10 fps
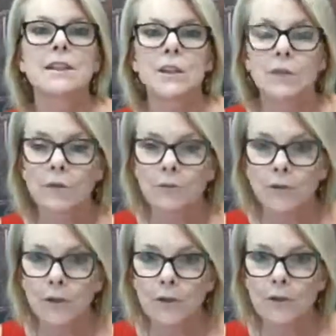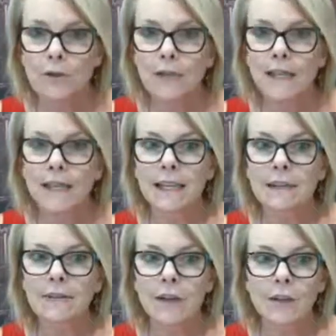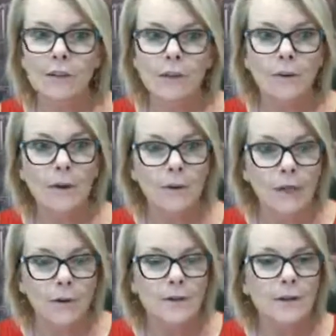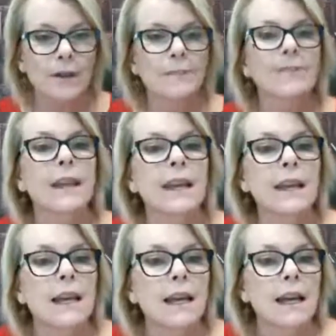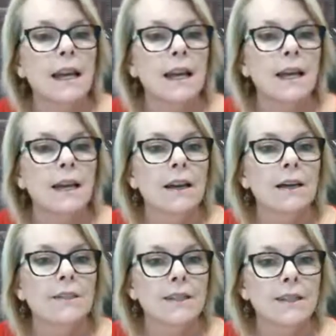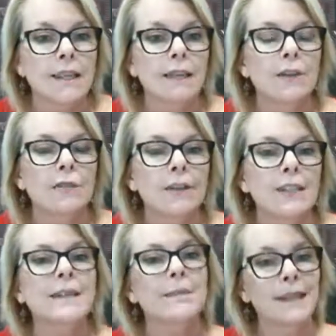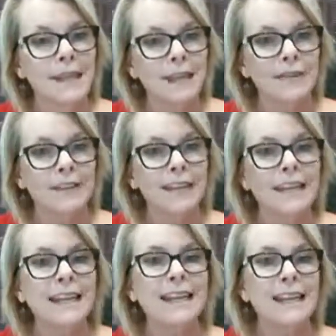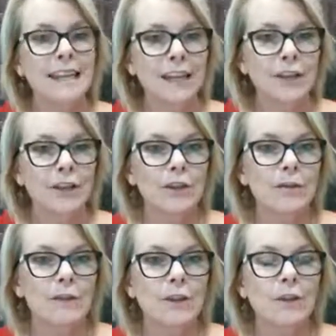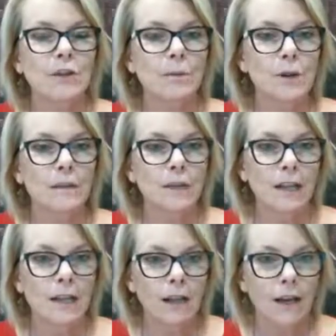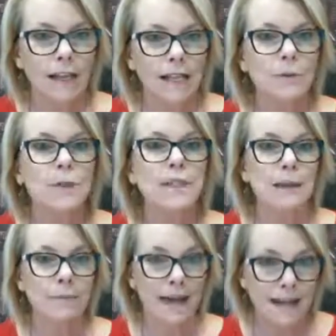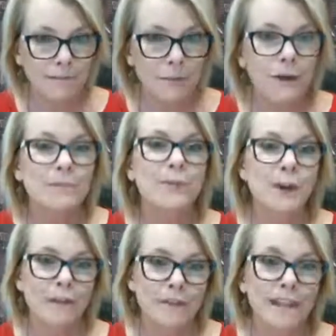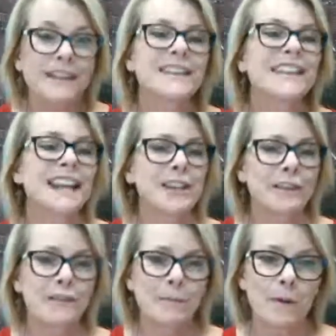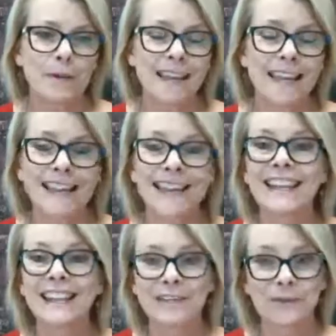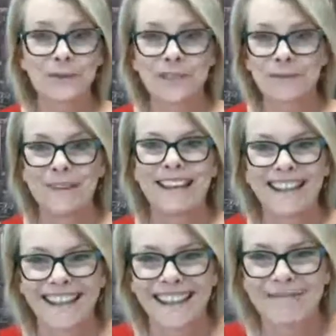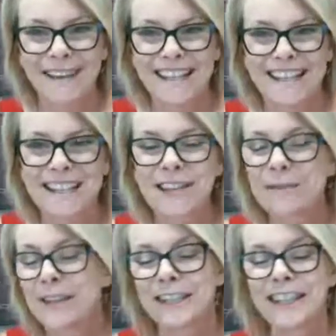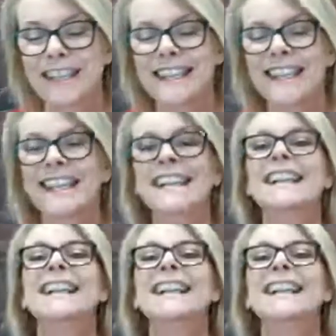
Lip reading: So for those, oh, here we go, sorry. I've just seen that you've written something here, Anina. Thank you. So who's your perfect client? What's their pain point? Perfect. Thank you for popping that in there. That's awesome. It makes it so much easier.